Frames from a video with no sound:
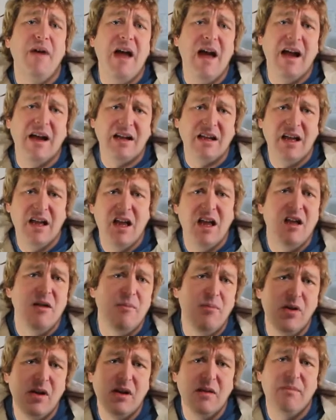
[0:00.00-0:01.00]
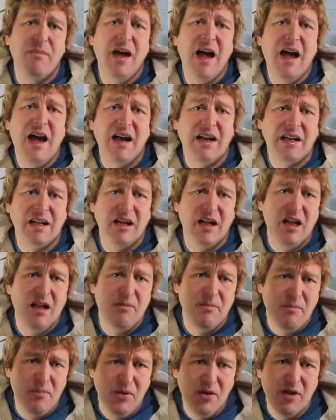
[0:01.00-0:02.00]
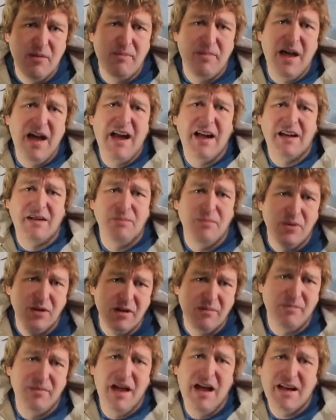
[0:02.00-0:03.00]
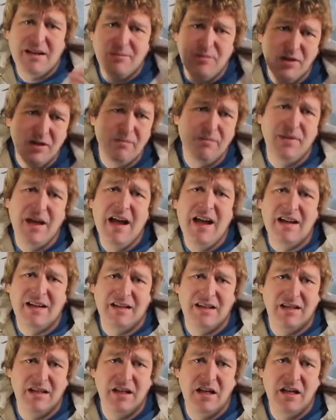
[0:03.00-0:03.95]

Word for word: back, put it back, put it back, put it back, put it back.